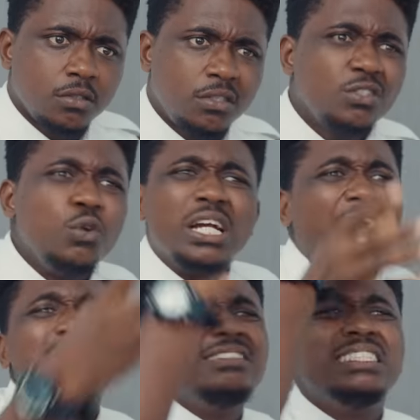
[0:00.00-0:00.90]
Think you ain't
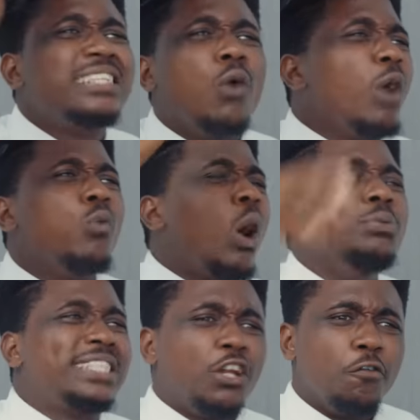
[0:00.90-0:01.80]
carrying this, I'll
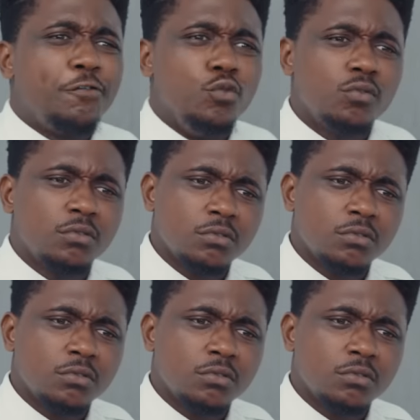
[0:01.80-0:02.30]
be scared of you.